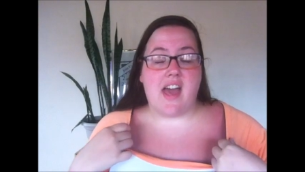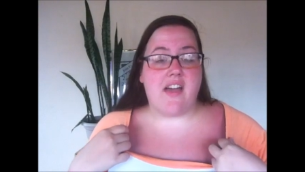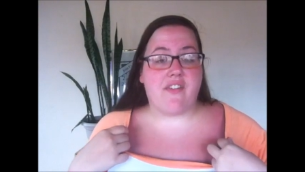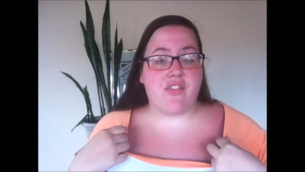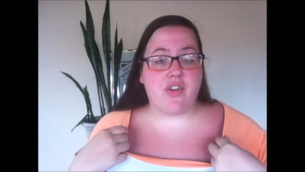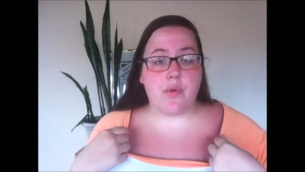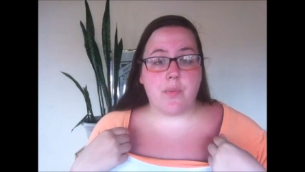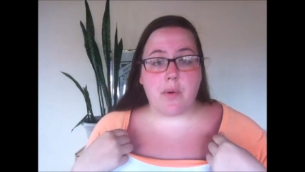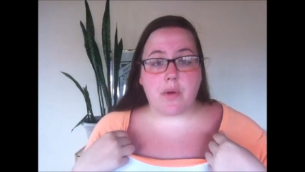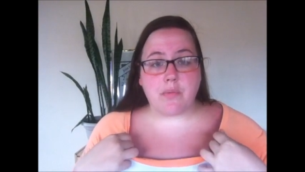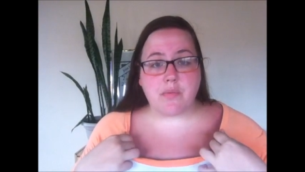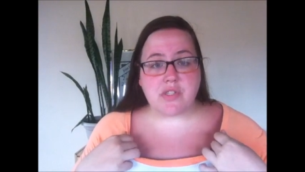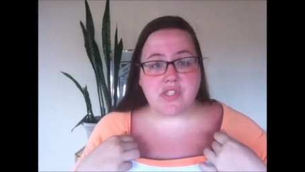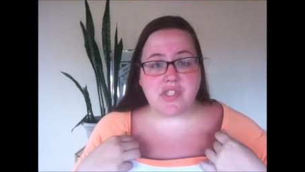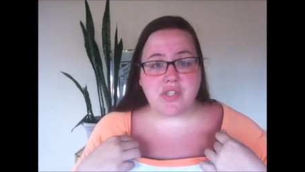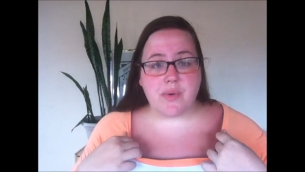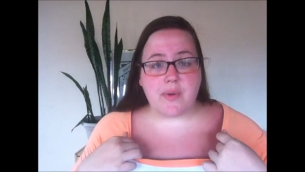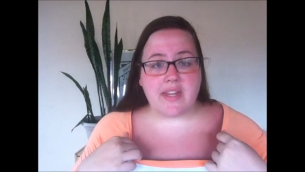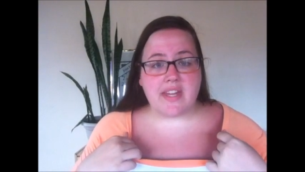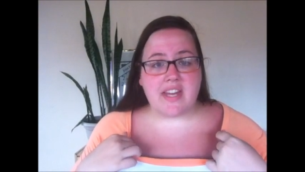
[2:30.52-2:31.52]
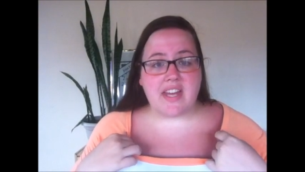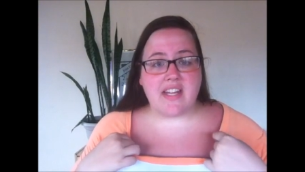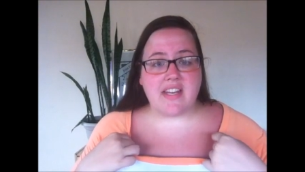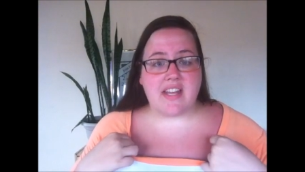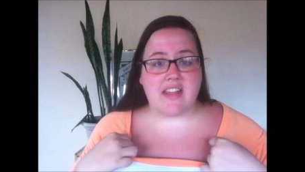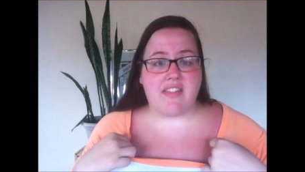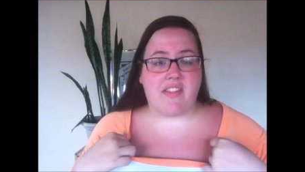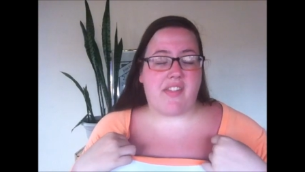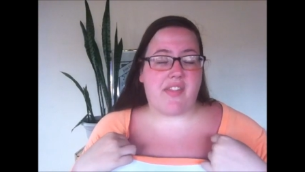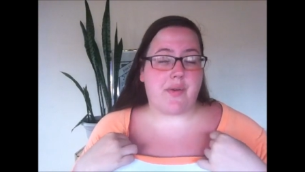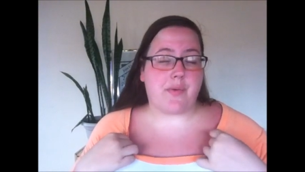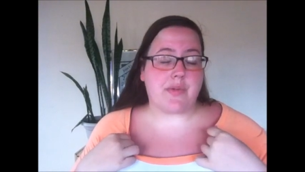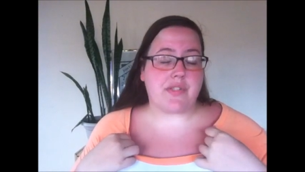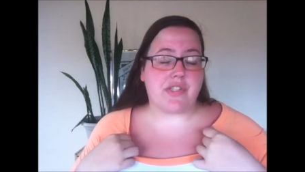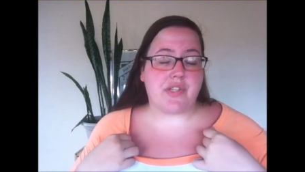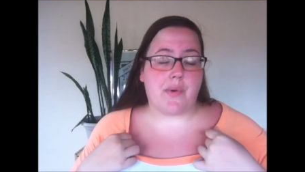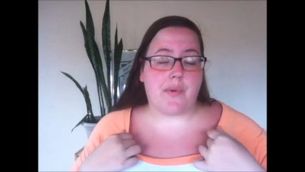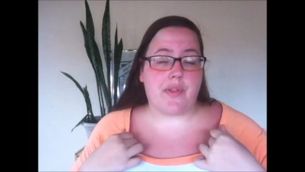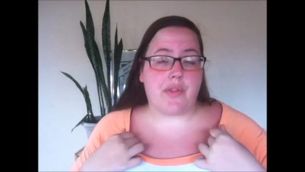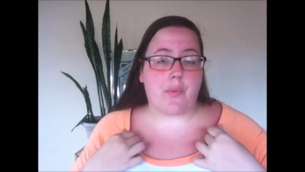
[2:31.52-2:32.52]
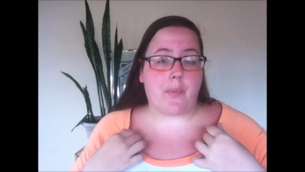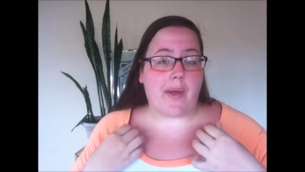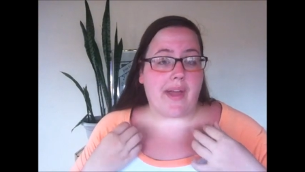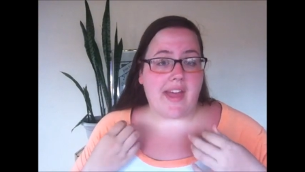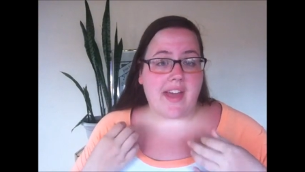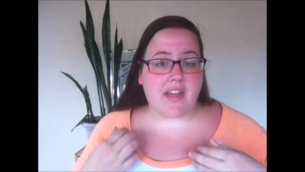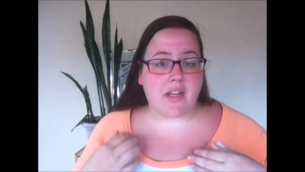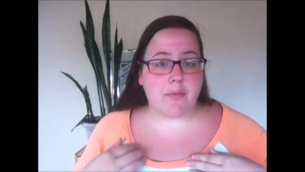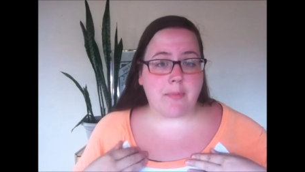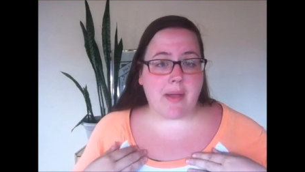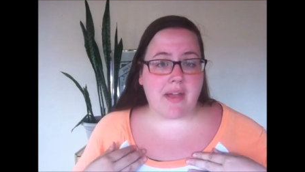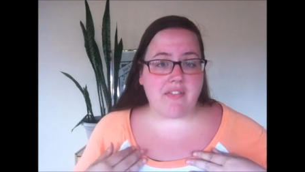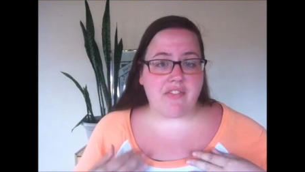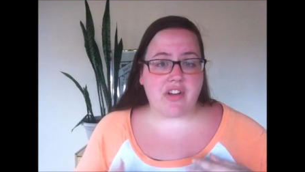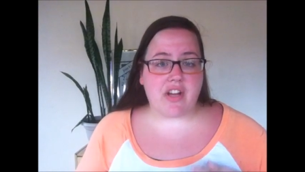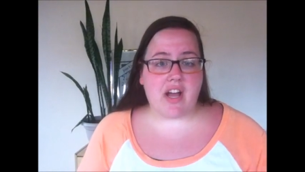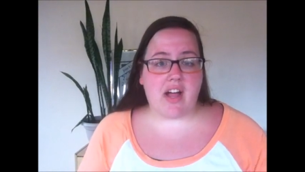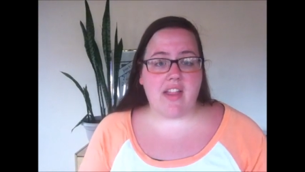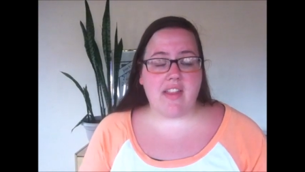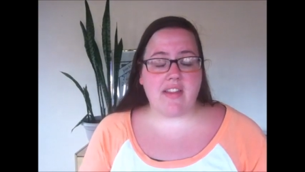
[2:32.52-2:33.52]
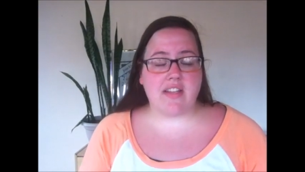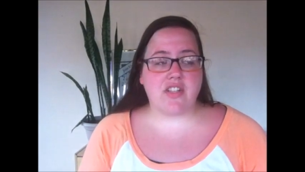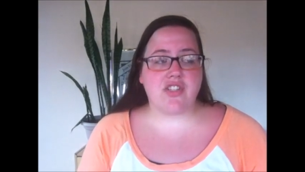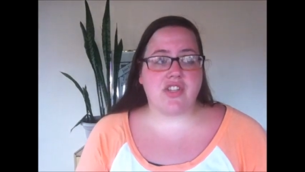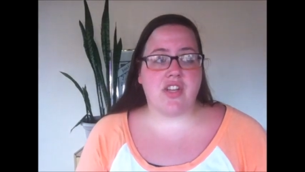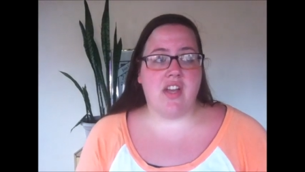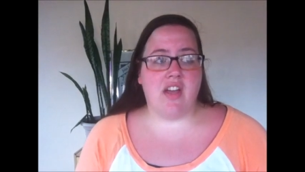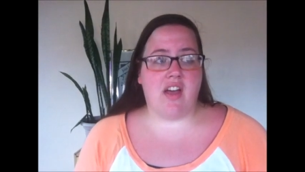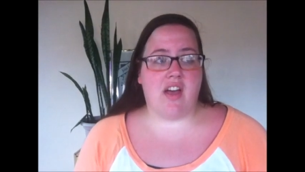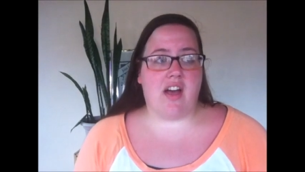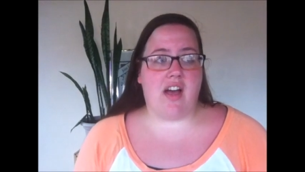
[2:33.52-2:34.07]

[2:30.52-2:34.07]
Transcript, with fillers: everyone was doing it and that there was no other way I could pay for college.